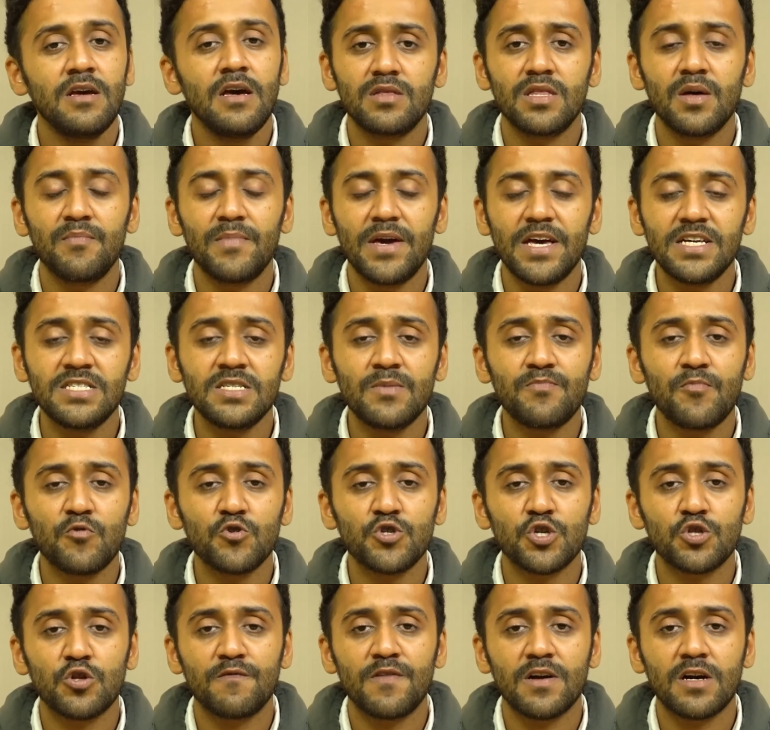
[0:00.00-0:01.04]
The major
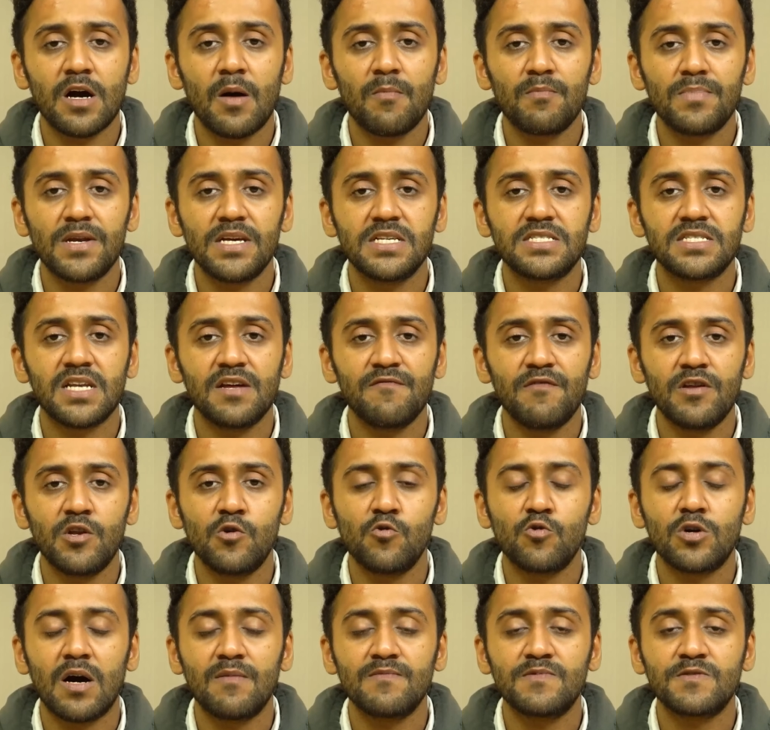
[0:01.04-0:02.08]
portion of the company's
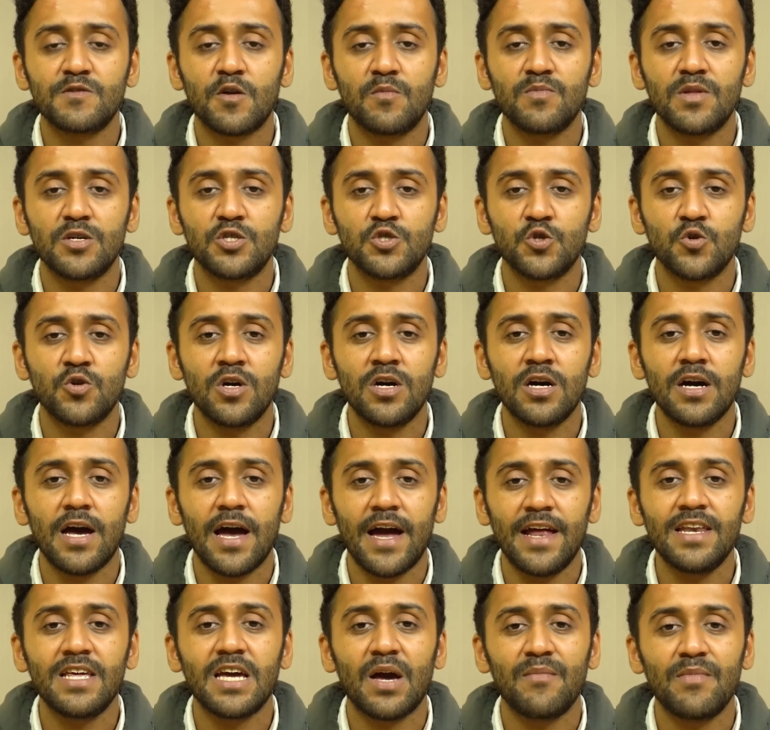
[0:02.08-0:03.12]
revenue comes from the sugar
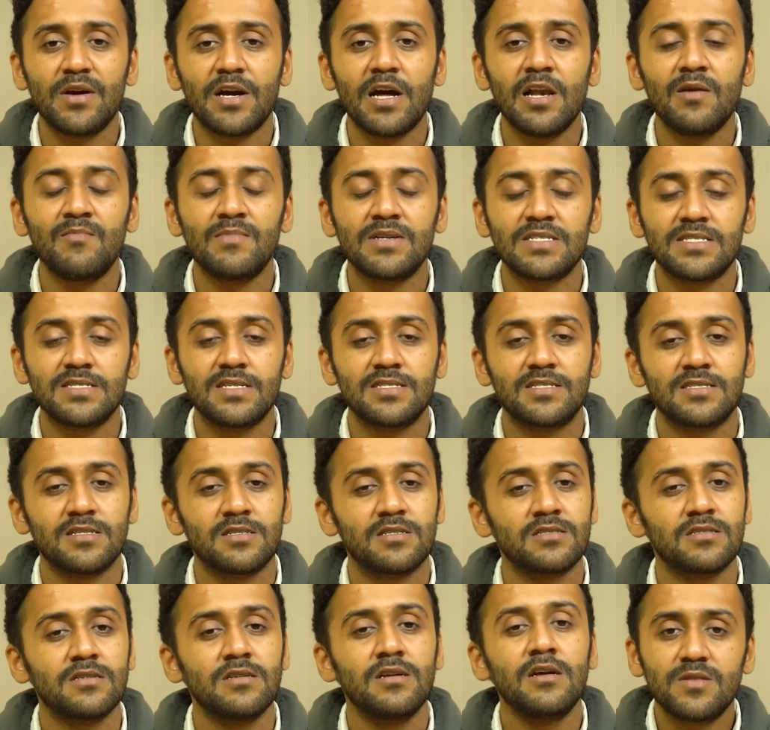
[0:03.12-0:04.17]
and chemical
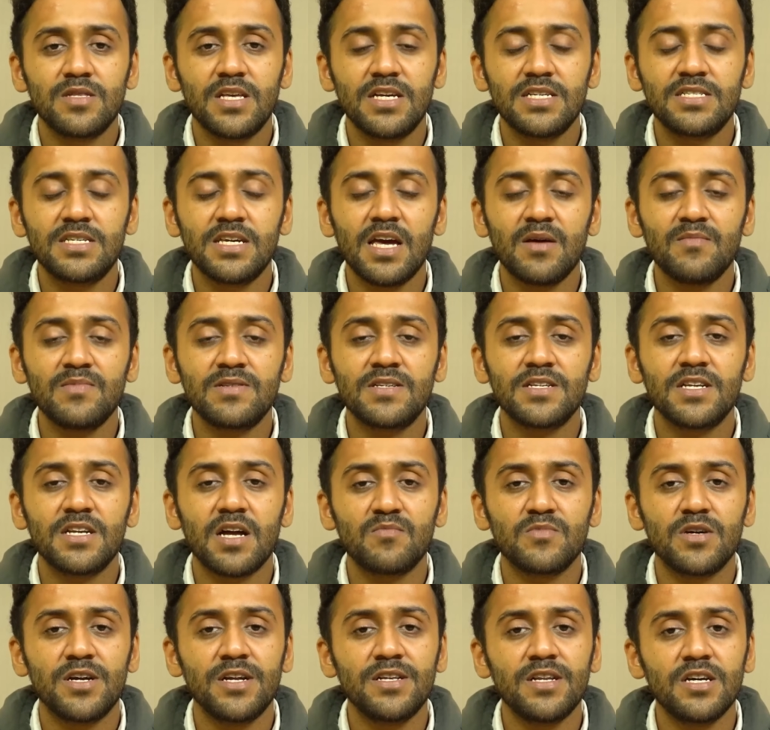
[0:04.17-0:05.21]
businesses. DCM
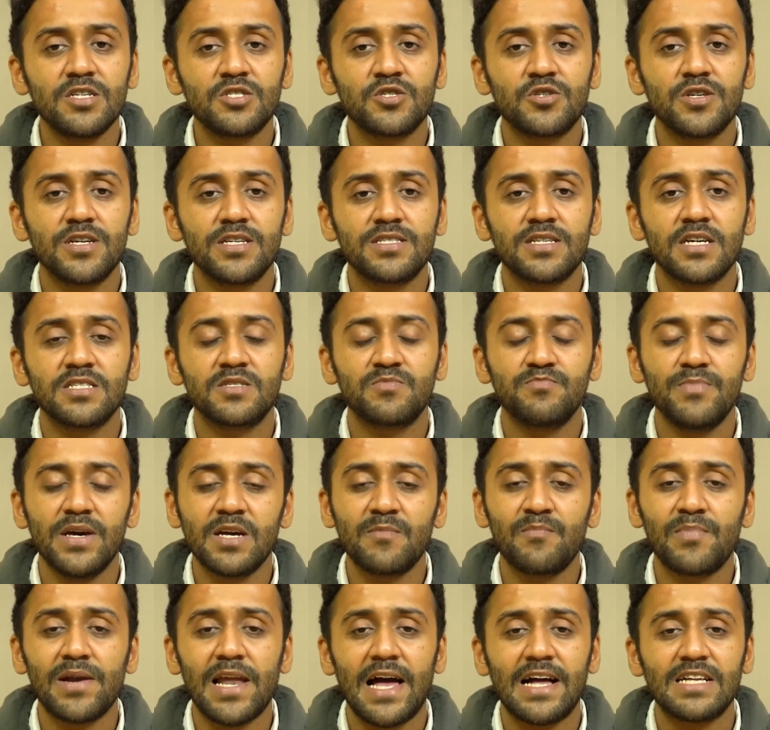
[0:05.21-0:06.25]
Shriram Industries has
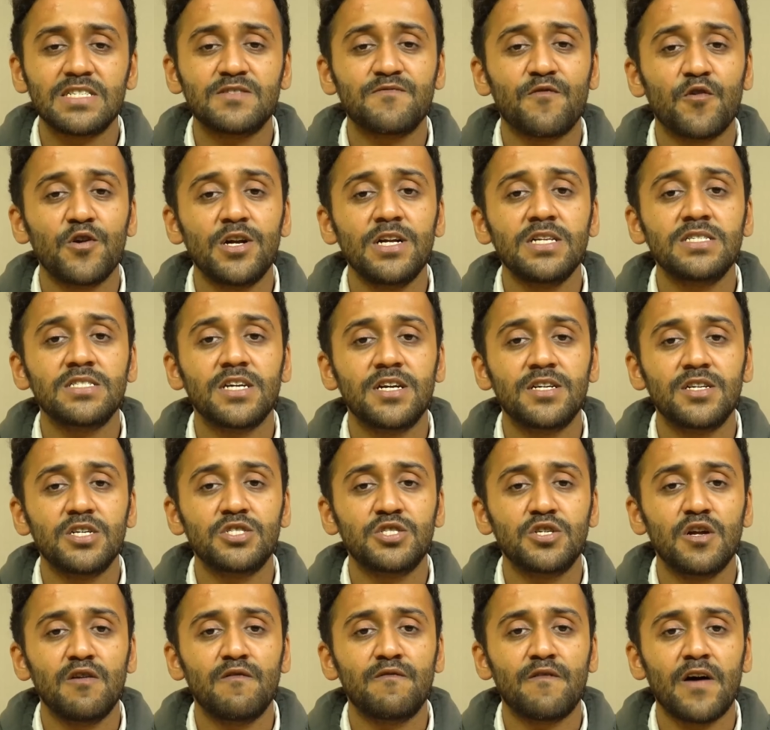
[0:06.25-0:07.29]
big plans for its
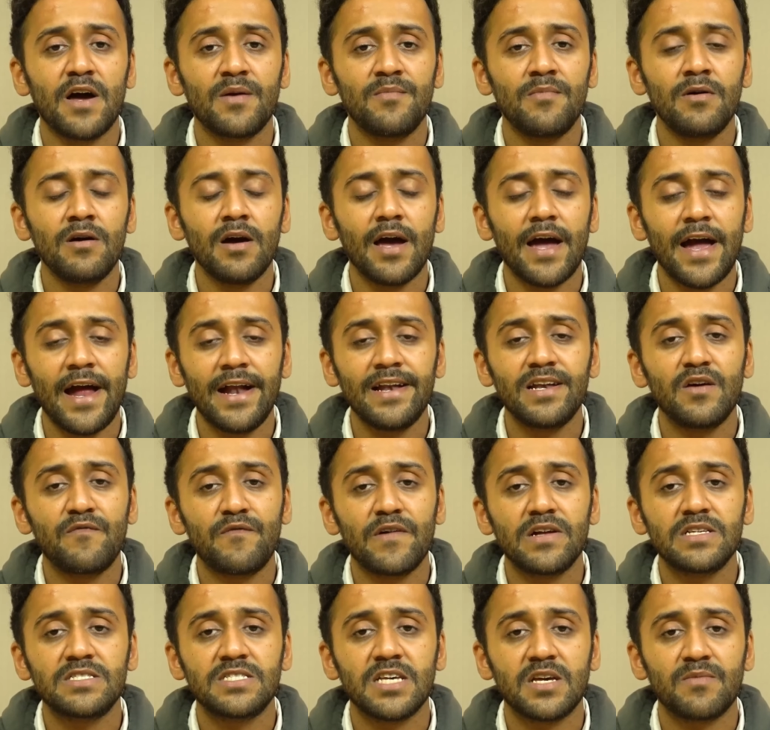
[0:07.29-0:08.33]
industrial fiber and
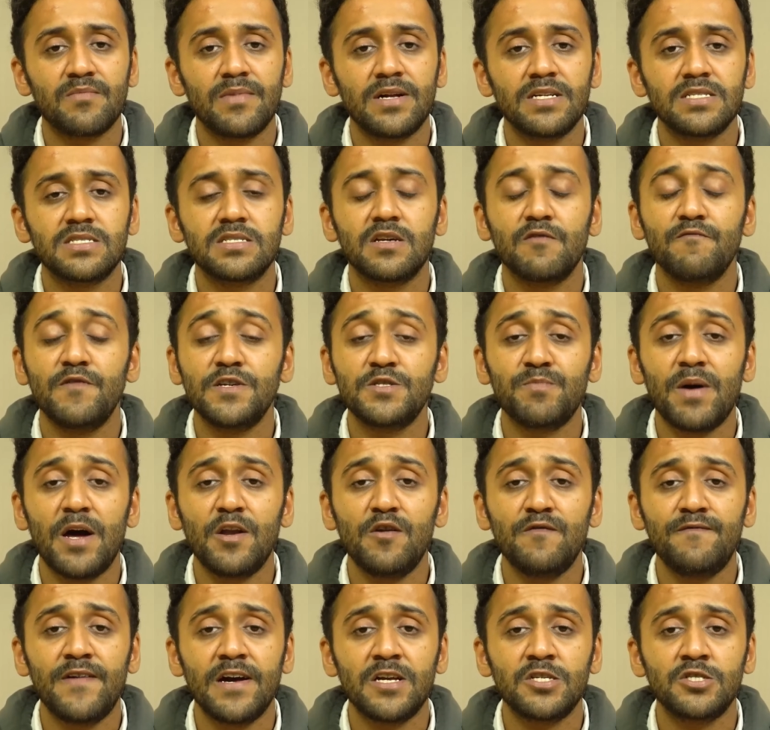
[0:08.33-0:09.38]
defense segments, which
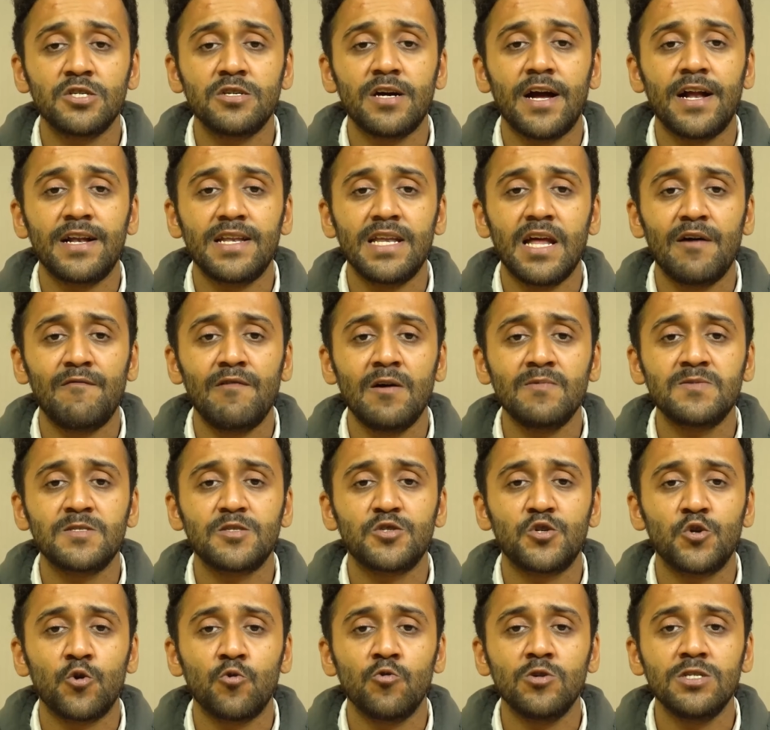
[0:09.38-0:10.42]
manufacture and develops
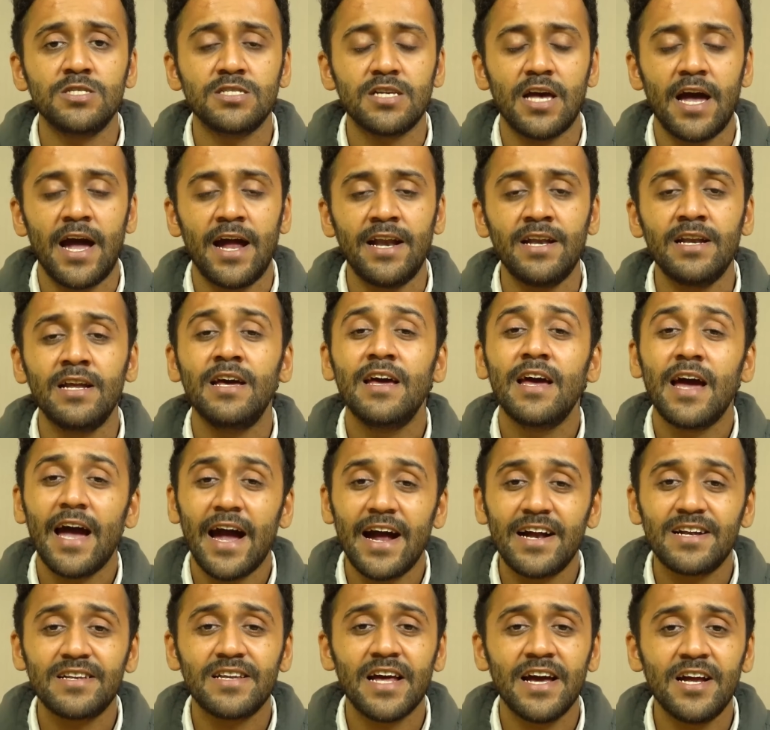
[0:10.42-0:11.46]
drones and
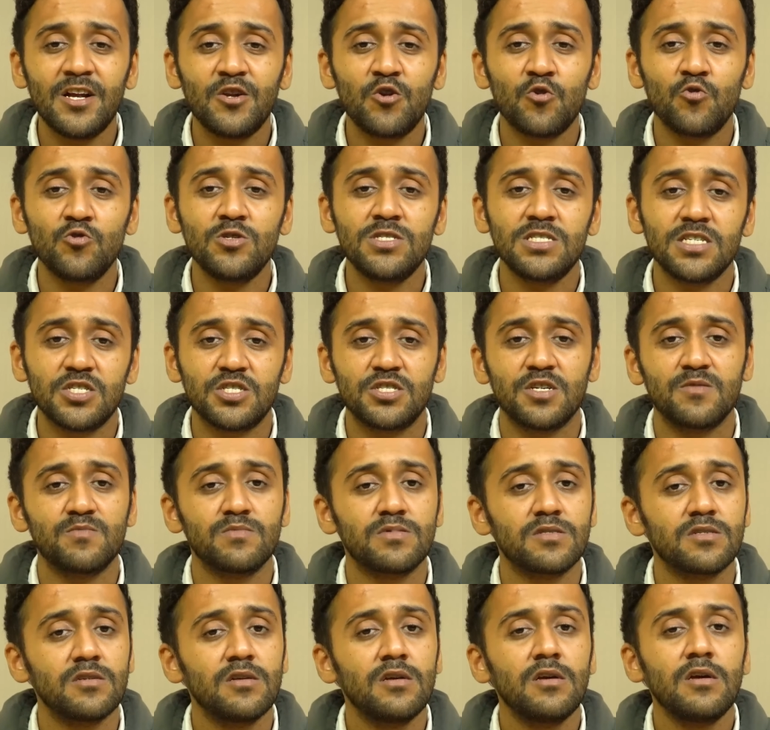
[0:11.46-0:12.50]
anti-drone
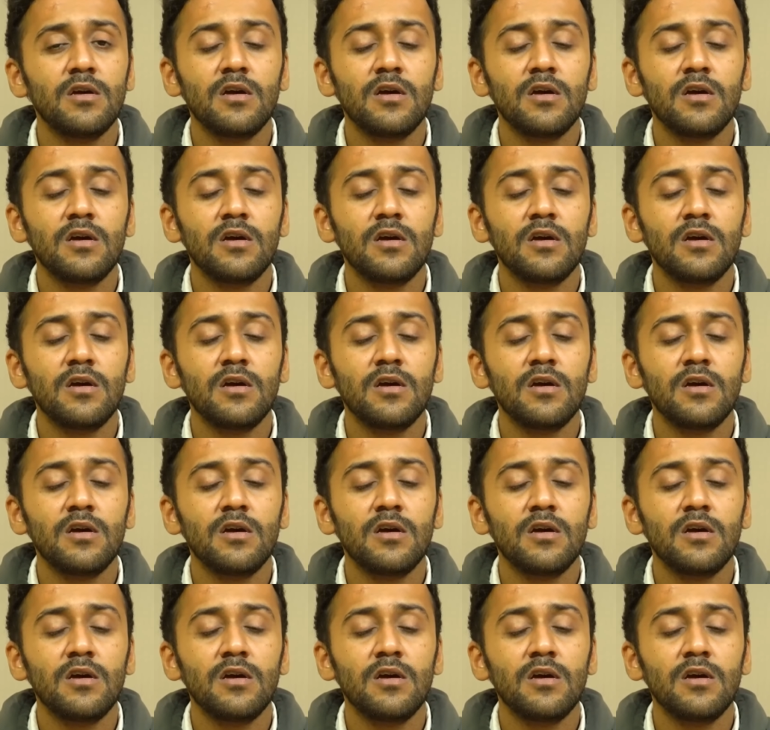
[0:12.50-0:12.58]
systems.